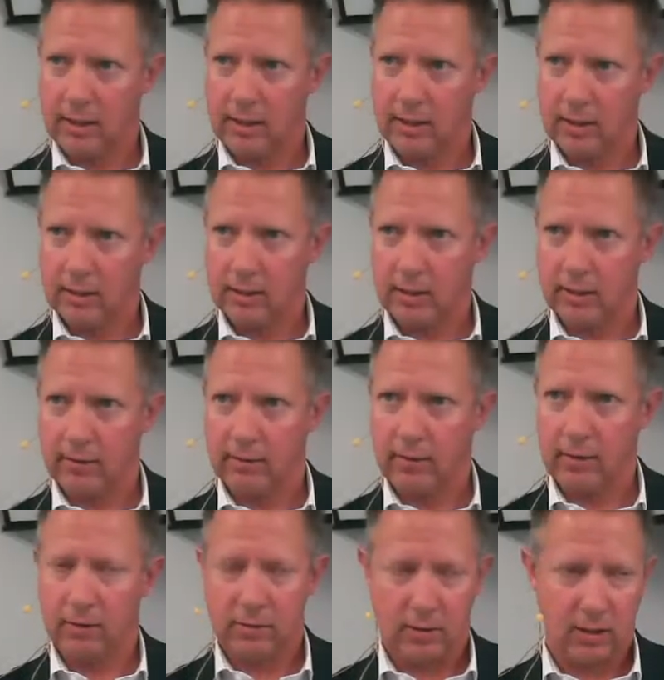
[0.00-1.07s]
is
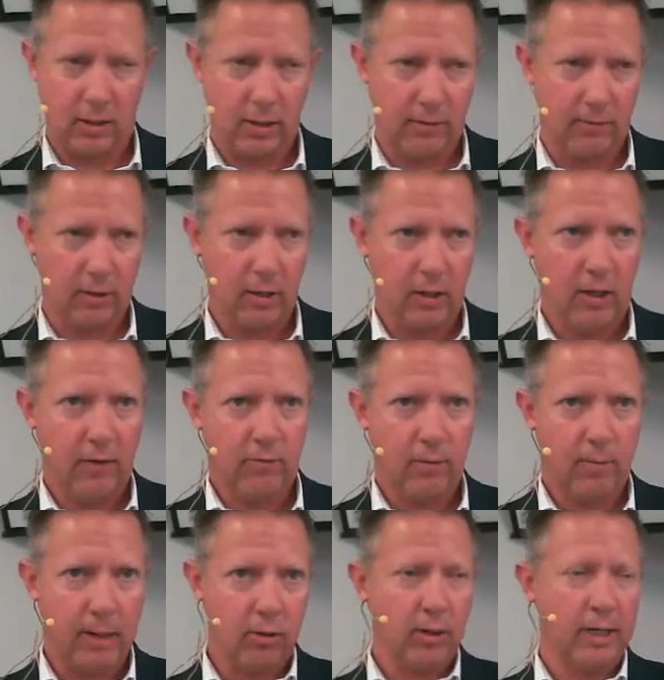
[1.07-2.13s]
the gift. For
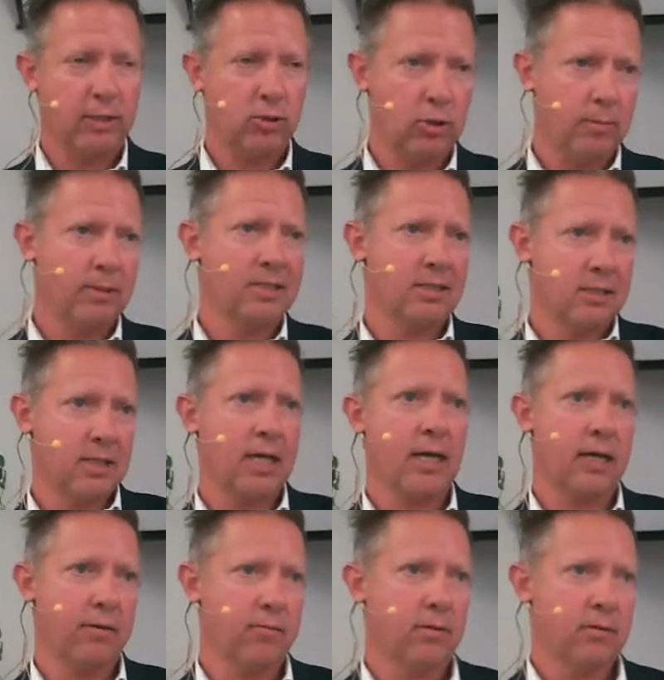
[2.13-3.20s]
by grace you have been
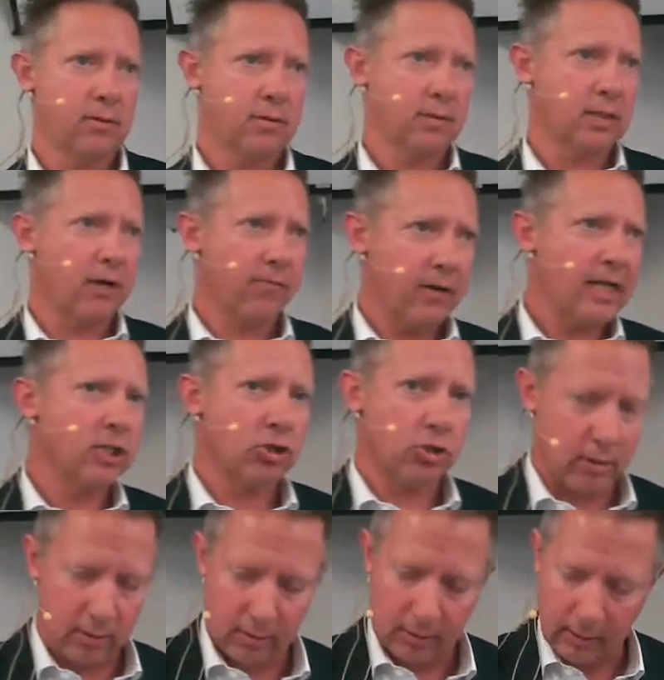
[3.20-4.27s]
saved.
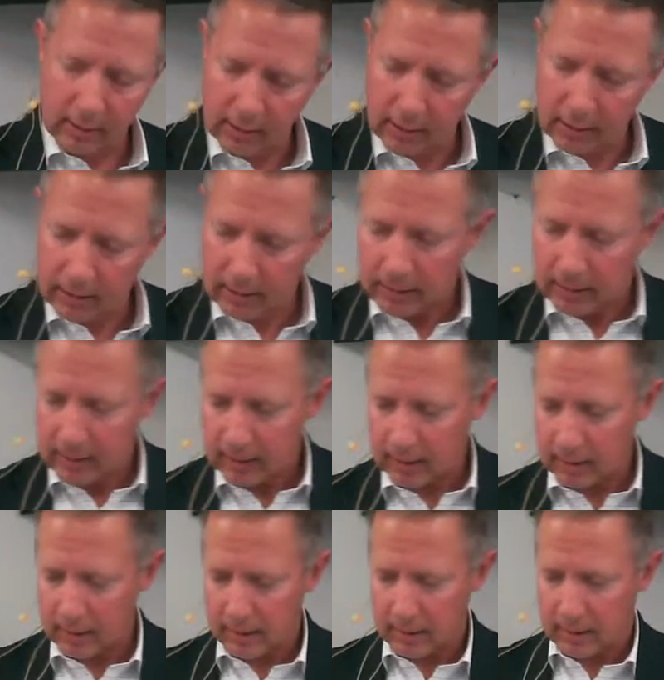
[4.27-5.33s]
Salvation
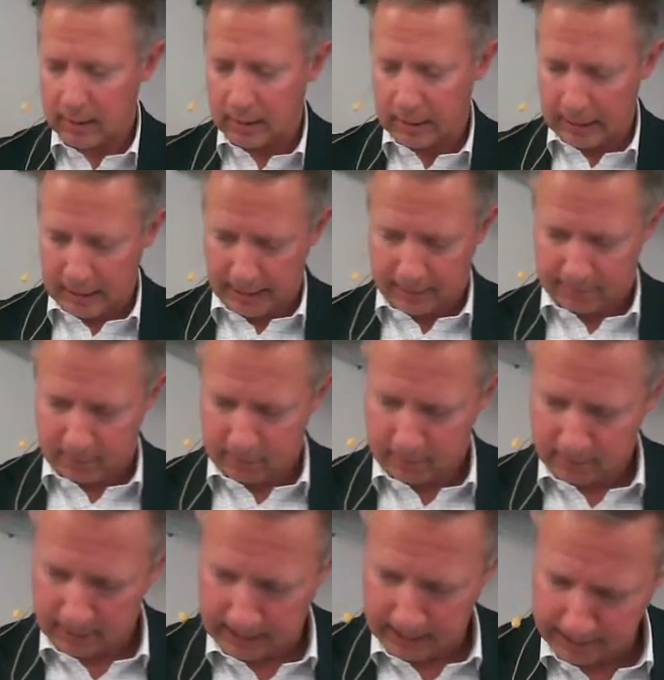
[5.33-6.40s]
is the gift.
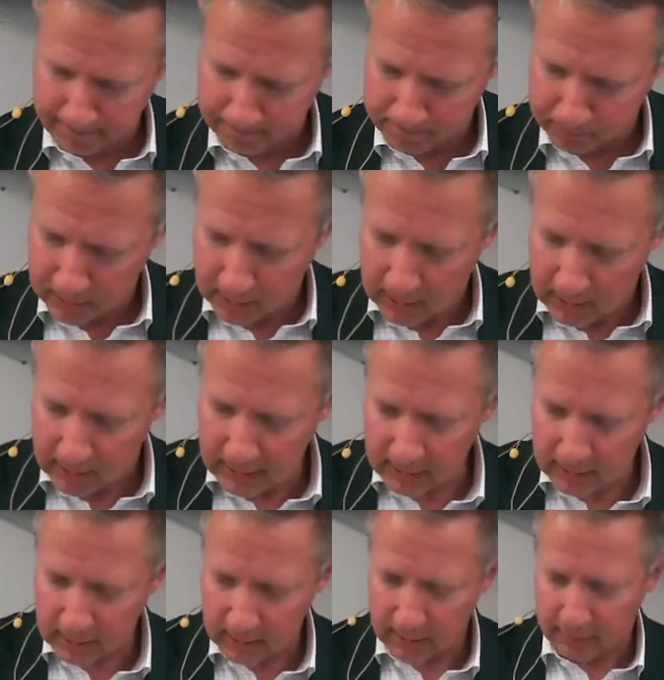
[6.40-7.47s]
Okay.
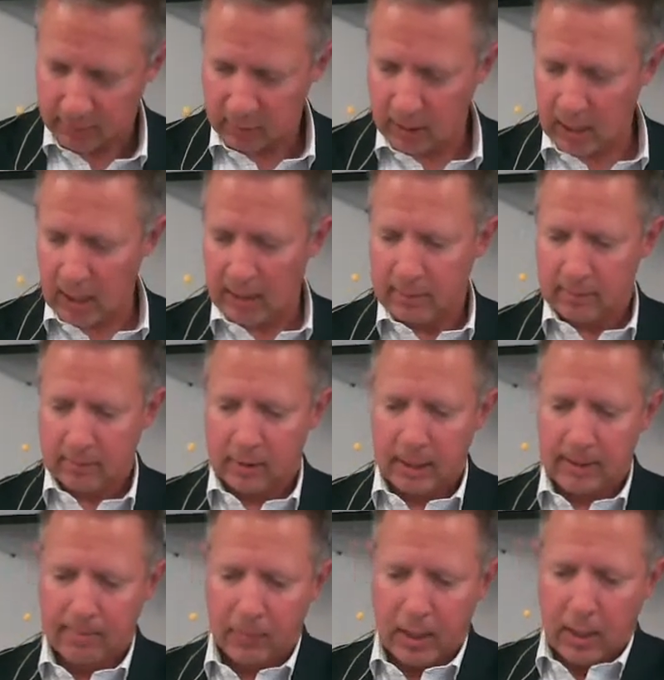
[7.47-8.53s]
That's the gift of God,
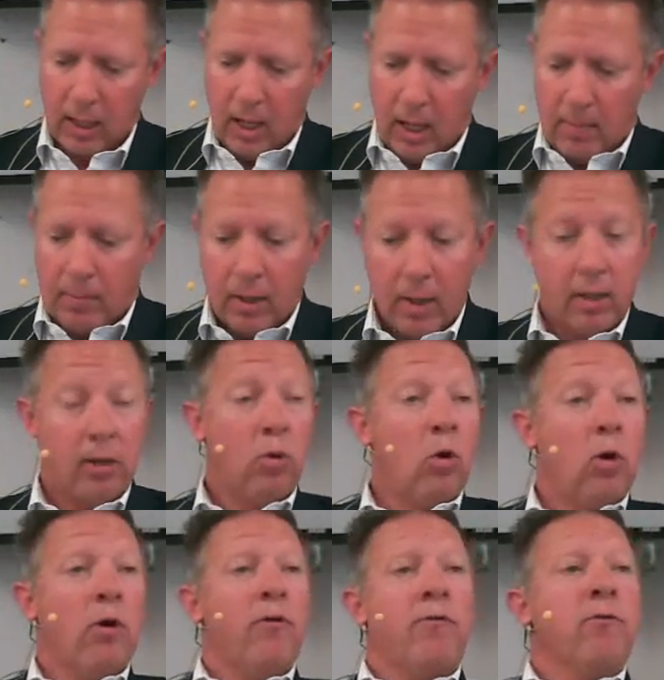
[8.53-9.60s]
okay? But in
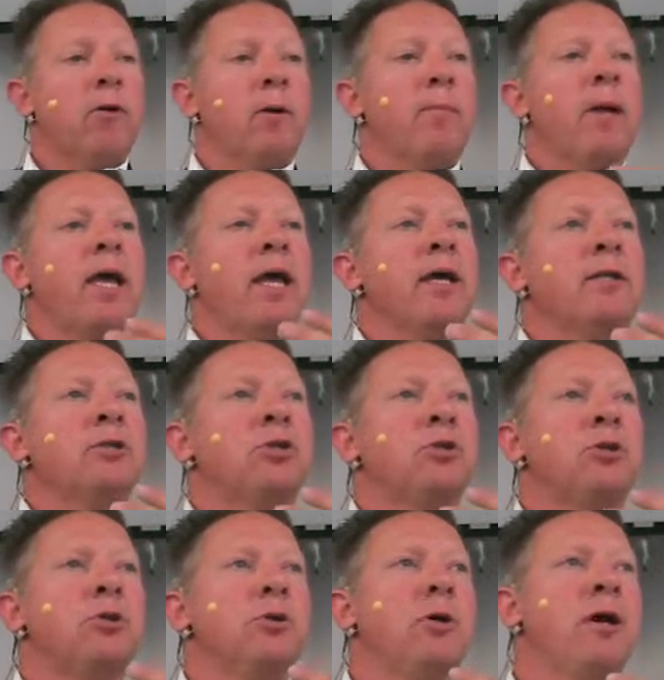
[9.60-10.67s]
order for a man
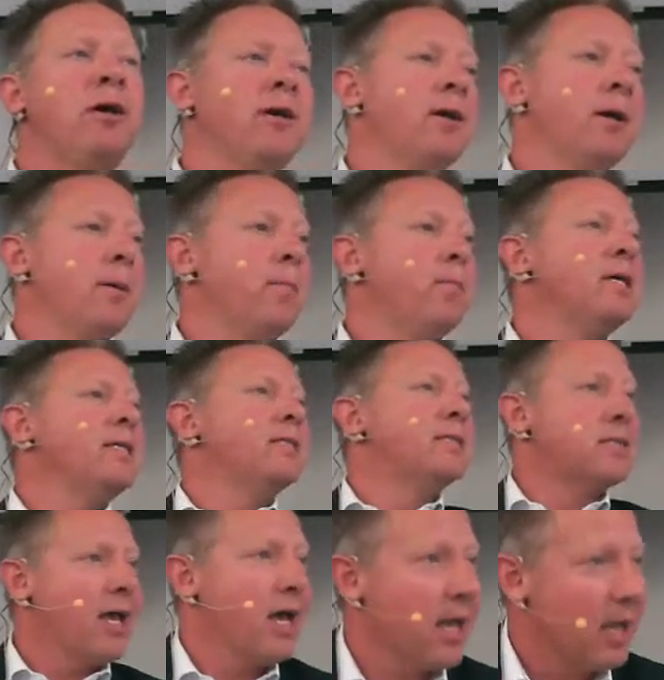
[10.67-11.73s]
to be
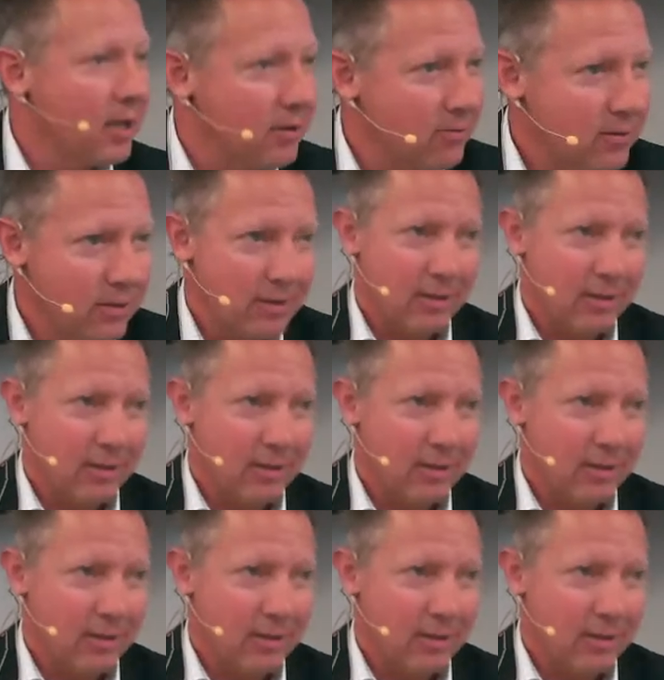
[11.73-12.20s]
saved,